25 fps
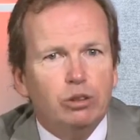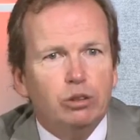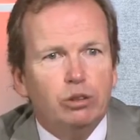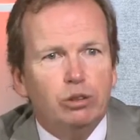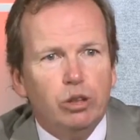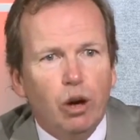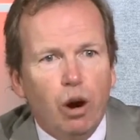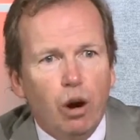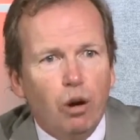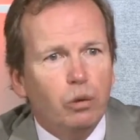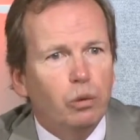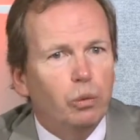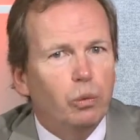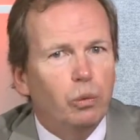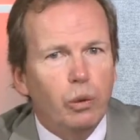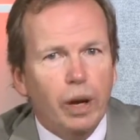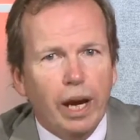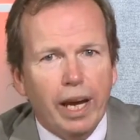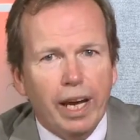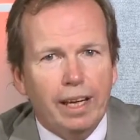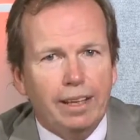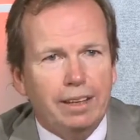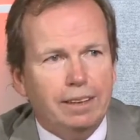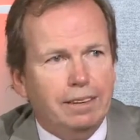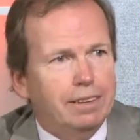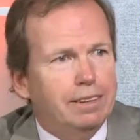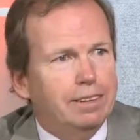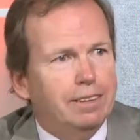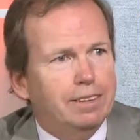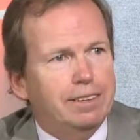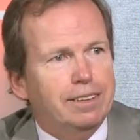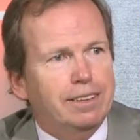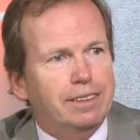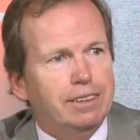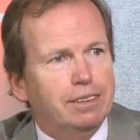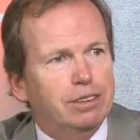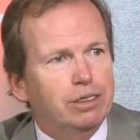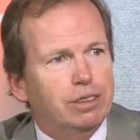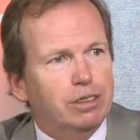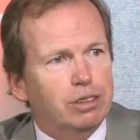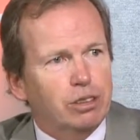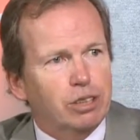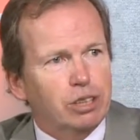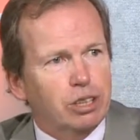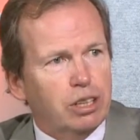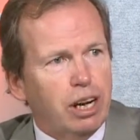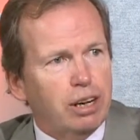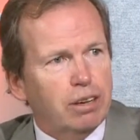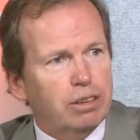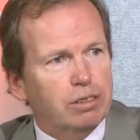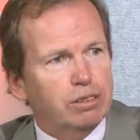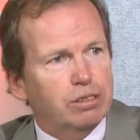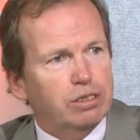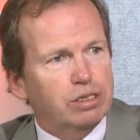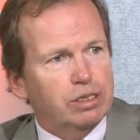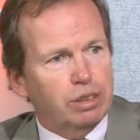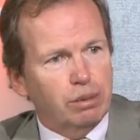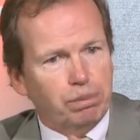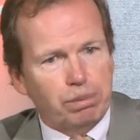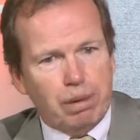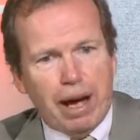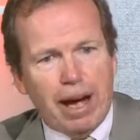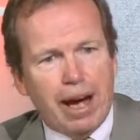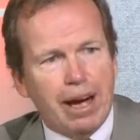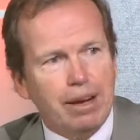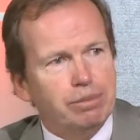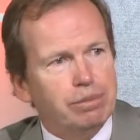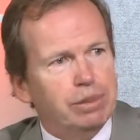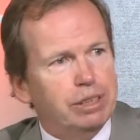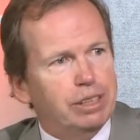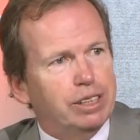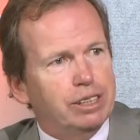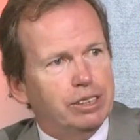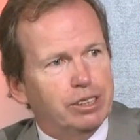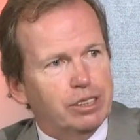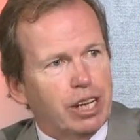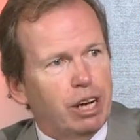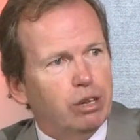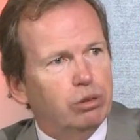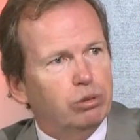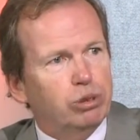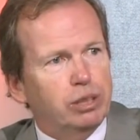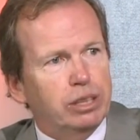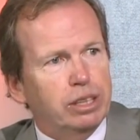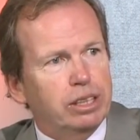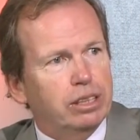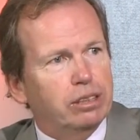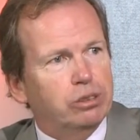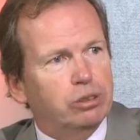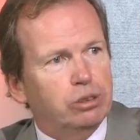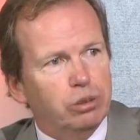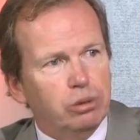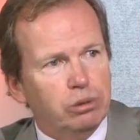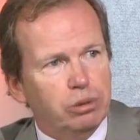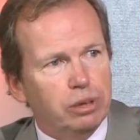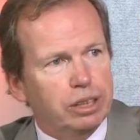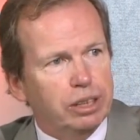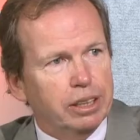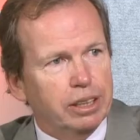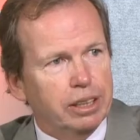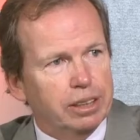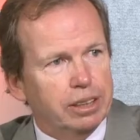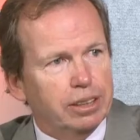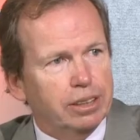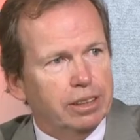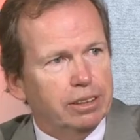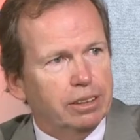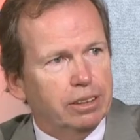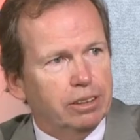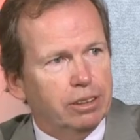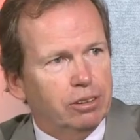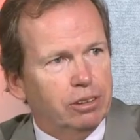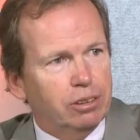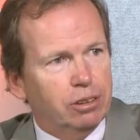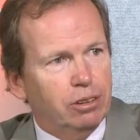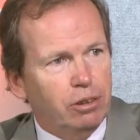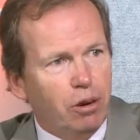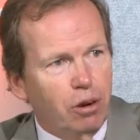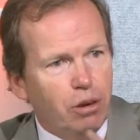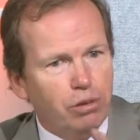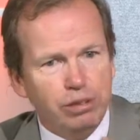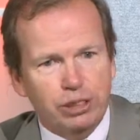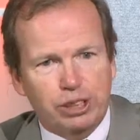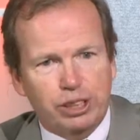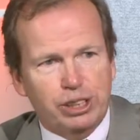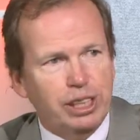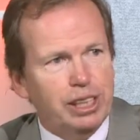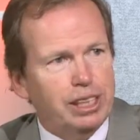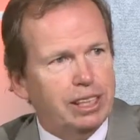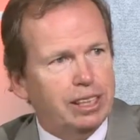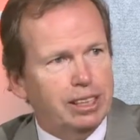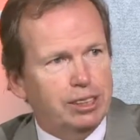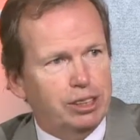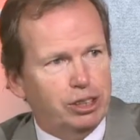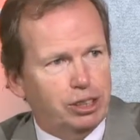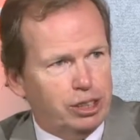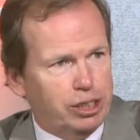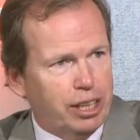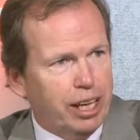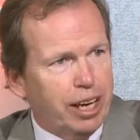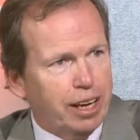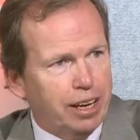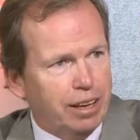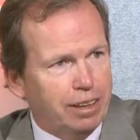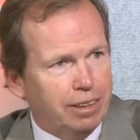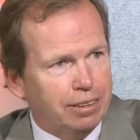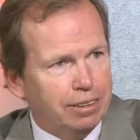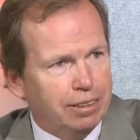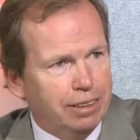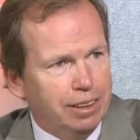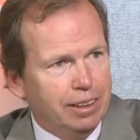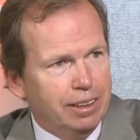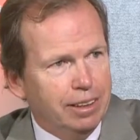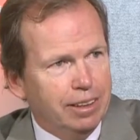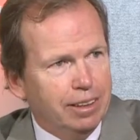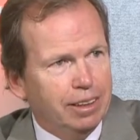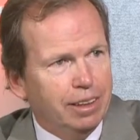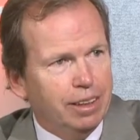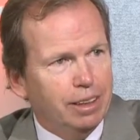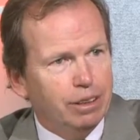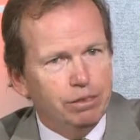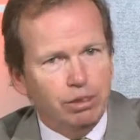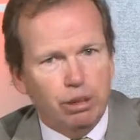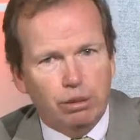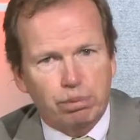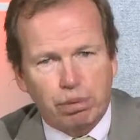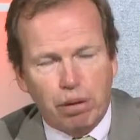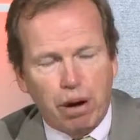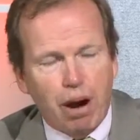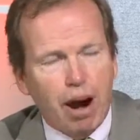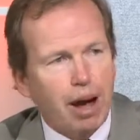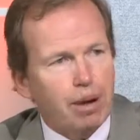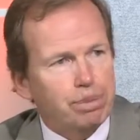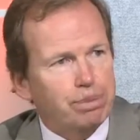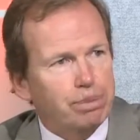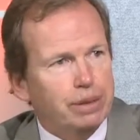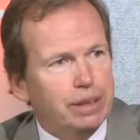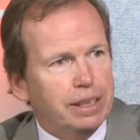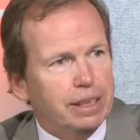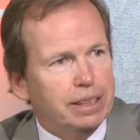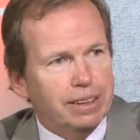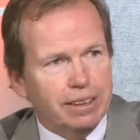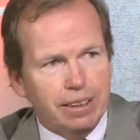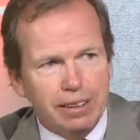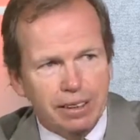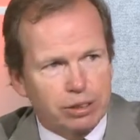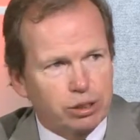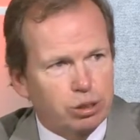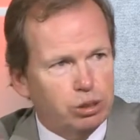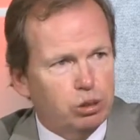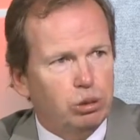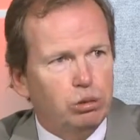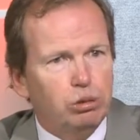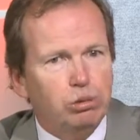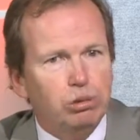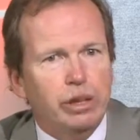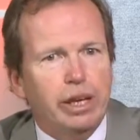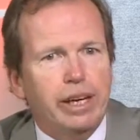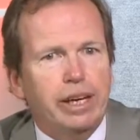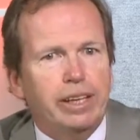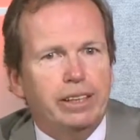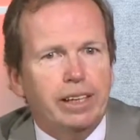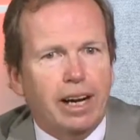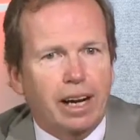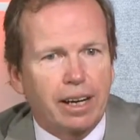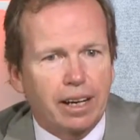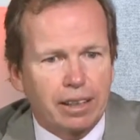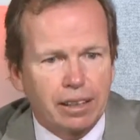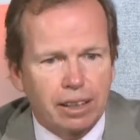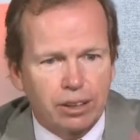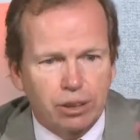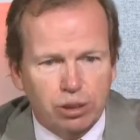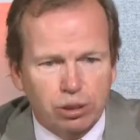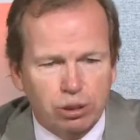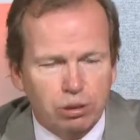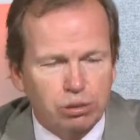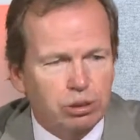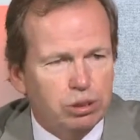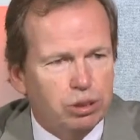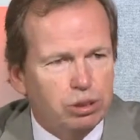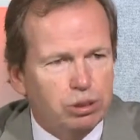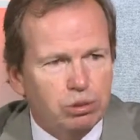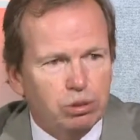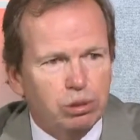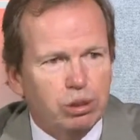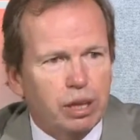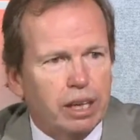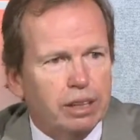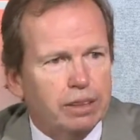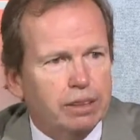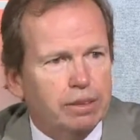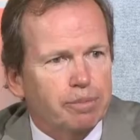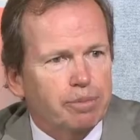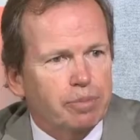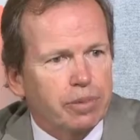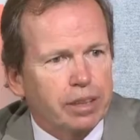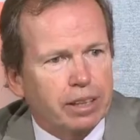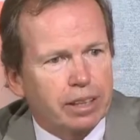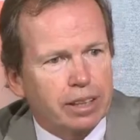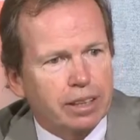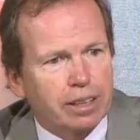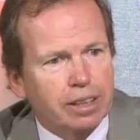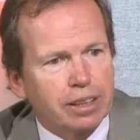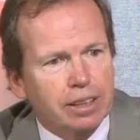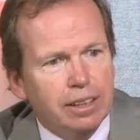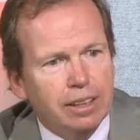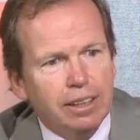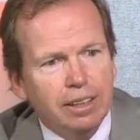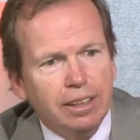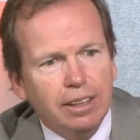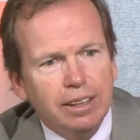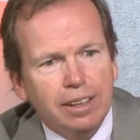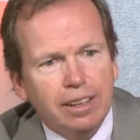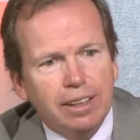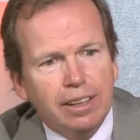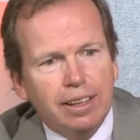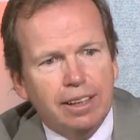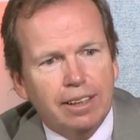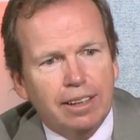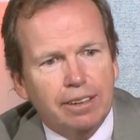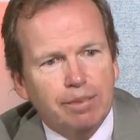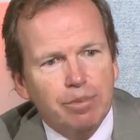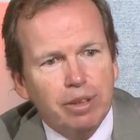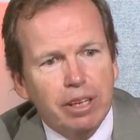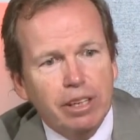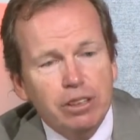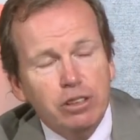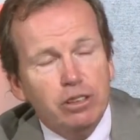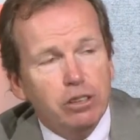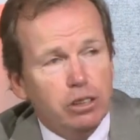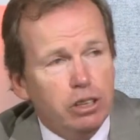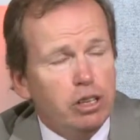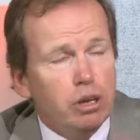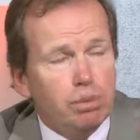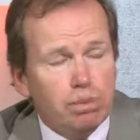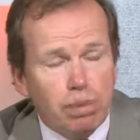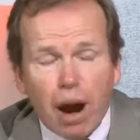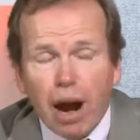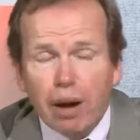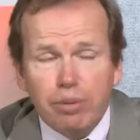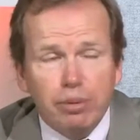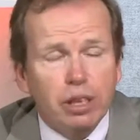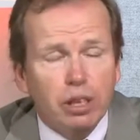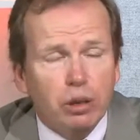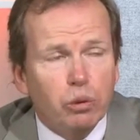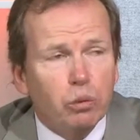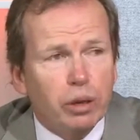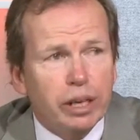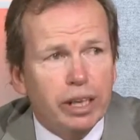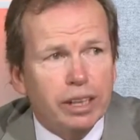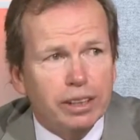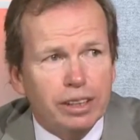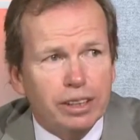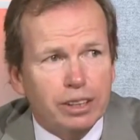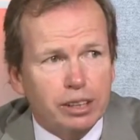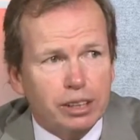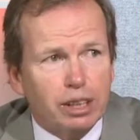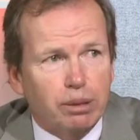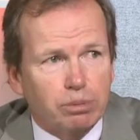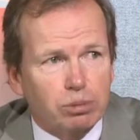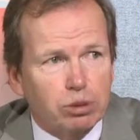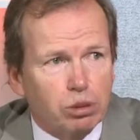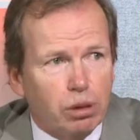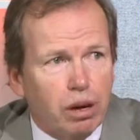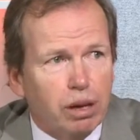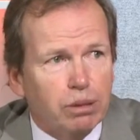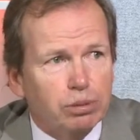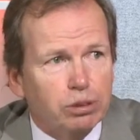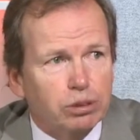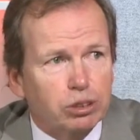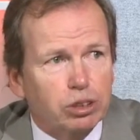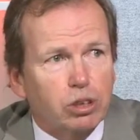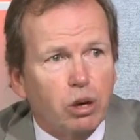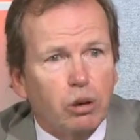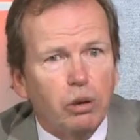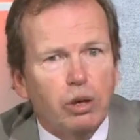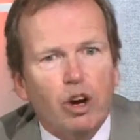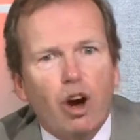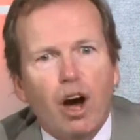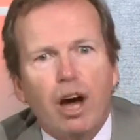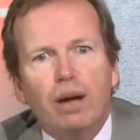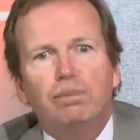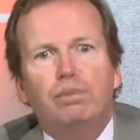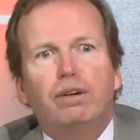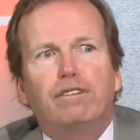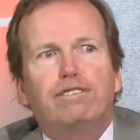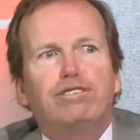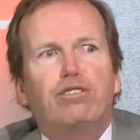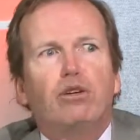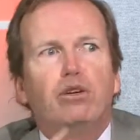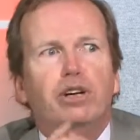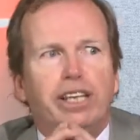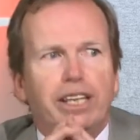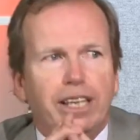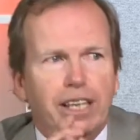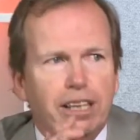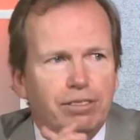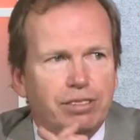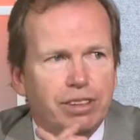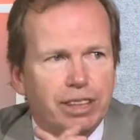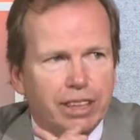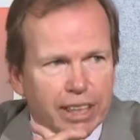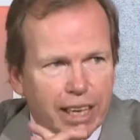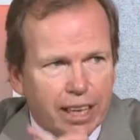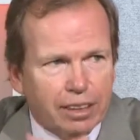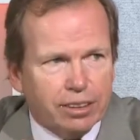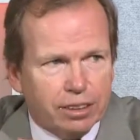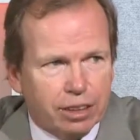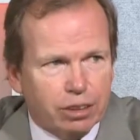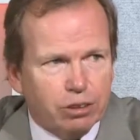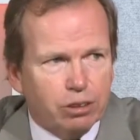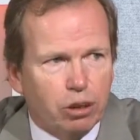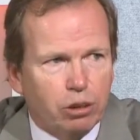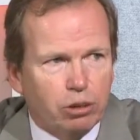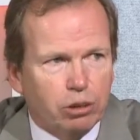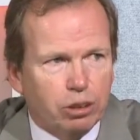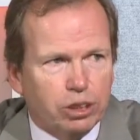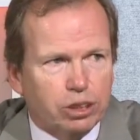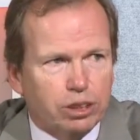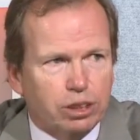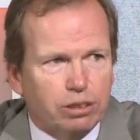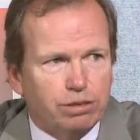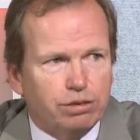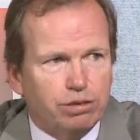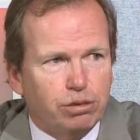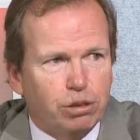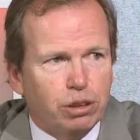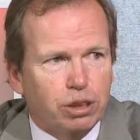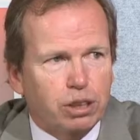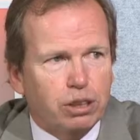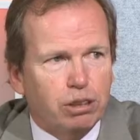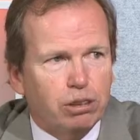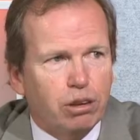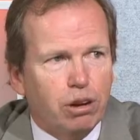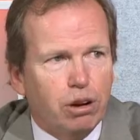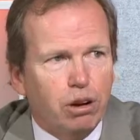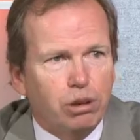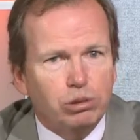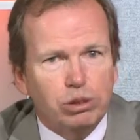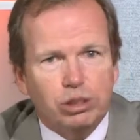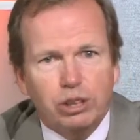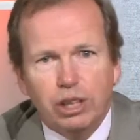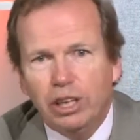Don't wait till the sheriff's department is out there doing overseeing a sale of your property. It's too late. As soon as you get you're probably aware there's some troubles going on before you even get the notice to foreclose.